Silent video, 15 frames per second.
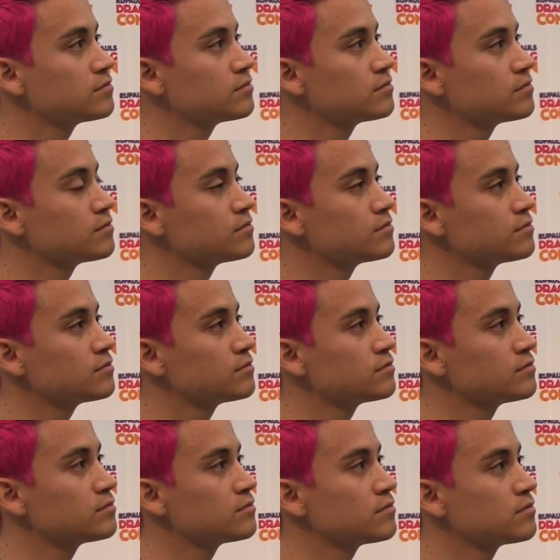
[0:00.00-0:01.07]

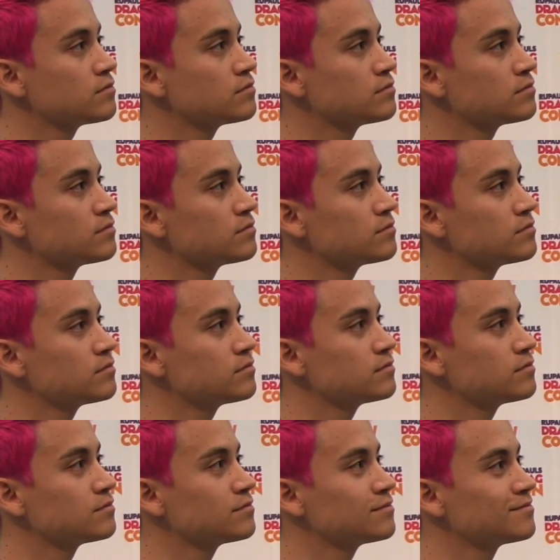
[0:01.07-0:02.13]

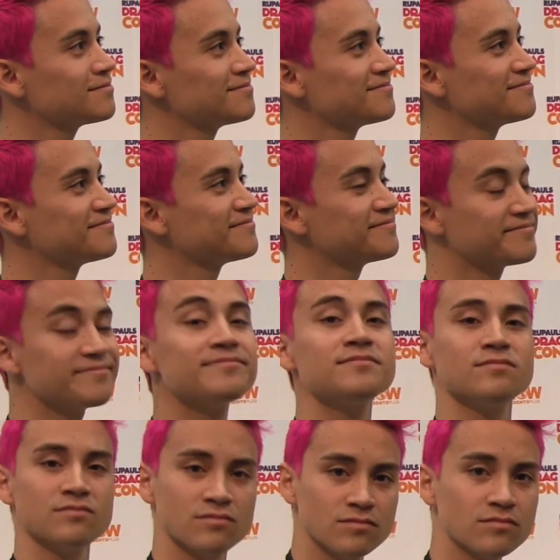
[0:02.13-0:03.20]

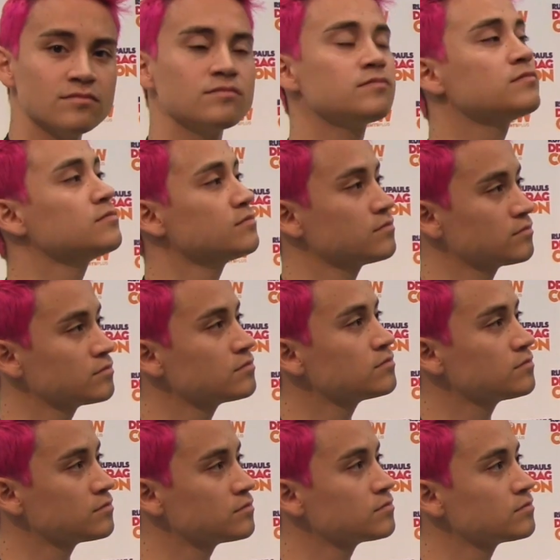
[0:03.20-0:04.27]

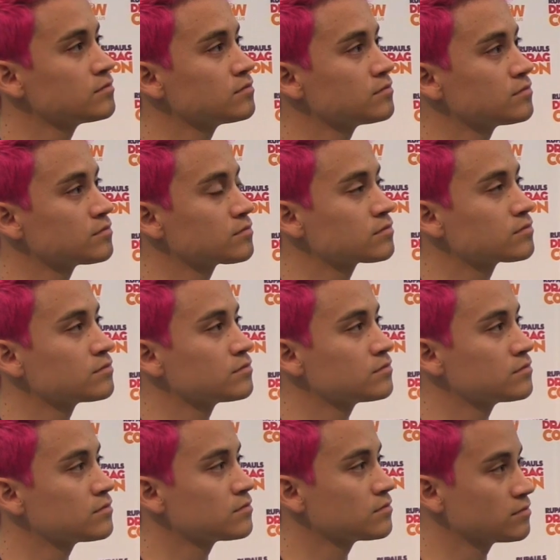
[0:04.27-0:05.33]

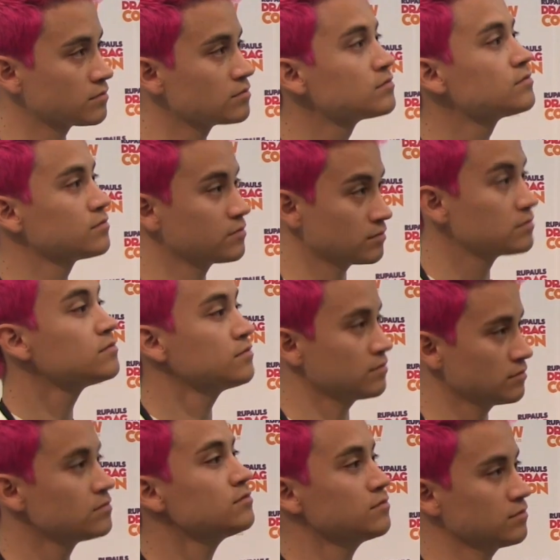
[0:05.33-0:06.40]

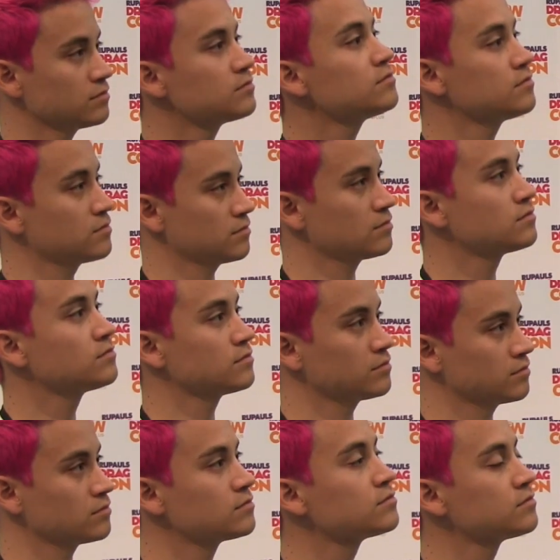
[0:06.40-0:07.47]

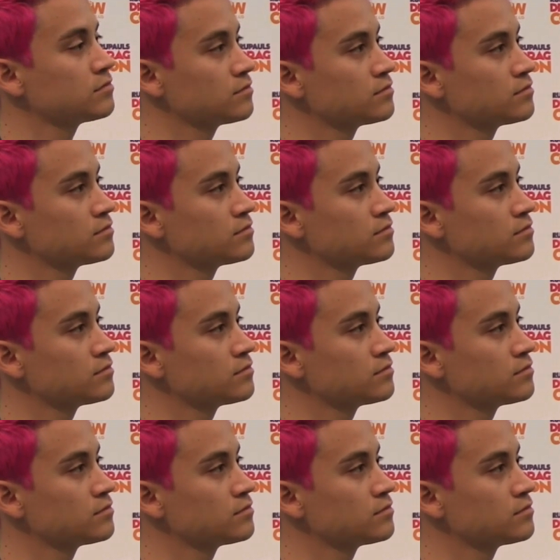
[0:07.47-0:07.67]
[no speech]